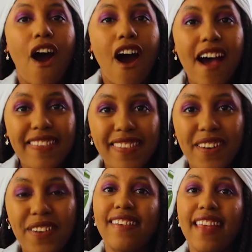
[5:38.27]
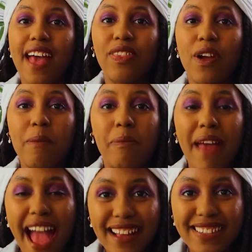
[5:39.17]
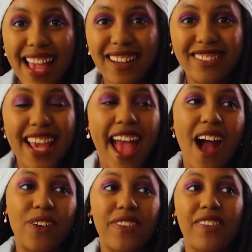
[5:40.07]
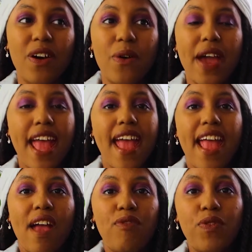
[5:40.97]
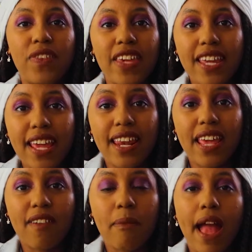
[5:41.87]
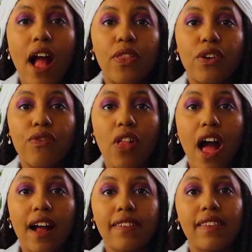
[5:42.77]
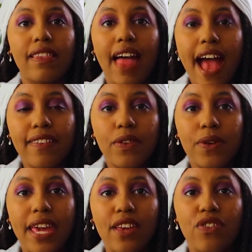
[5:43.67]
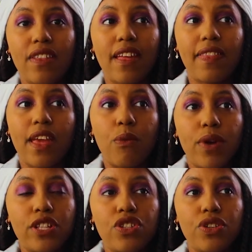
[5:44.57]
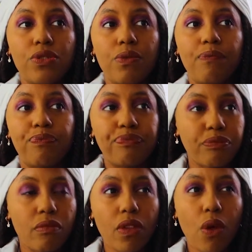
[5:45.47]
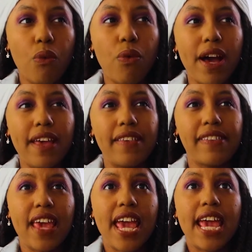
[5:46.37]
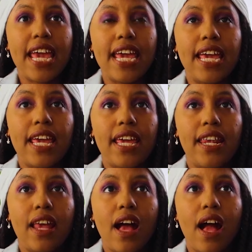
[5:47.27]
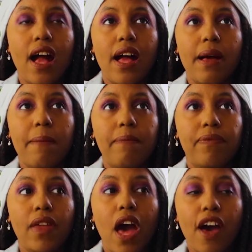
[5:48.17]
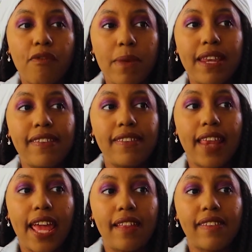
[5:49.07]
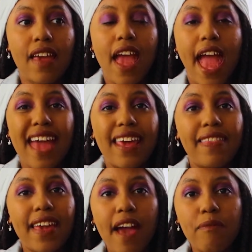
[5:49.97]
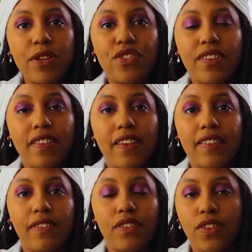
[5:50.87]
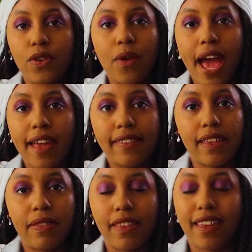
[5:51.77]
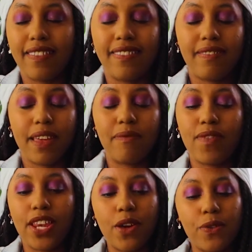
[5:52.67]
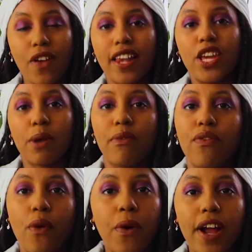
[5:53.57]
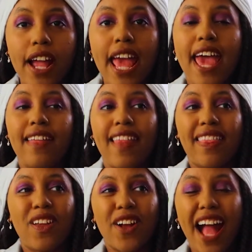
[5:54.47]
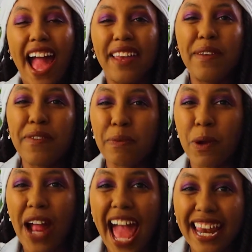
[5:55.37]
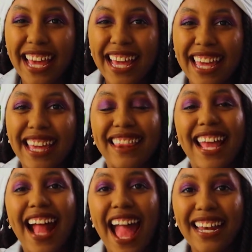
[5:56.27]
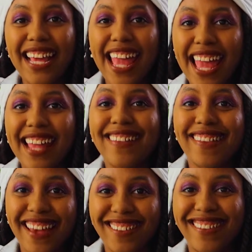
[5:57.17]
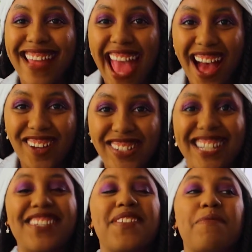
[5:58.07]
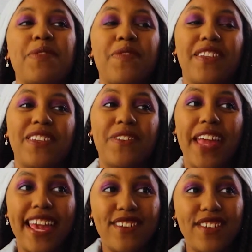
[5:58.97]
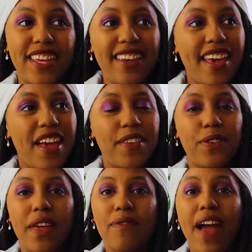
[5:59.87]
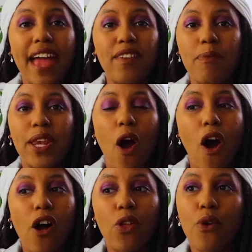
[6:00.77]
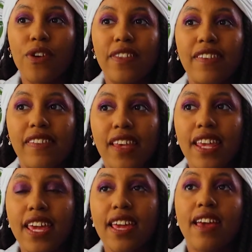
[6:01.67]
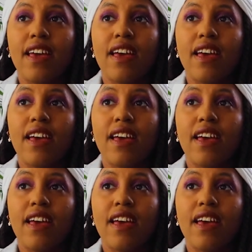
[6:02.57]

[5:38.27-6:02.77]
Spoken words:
Also is that they're back downtown. So if you've seen any of my other vlogs, the last location that they went to was in Huffman Estates, and I think I've mentioned to you guys in videos on here before, that they're kind of sporadic. They kind of can't settle down in terms of the location, so they've kind of been all over the city.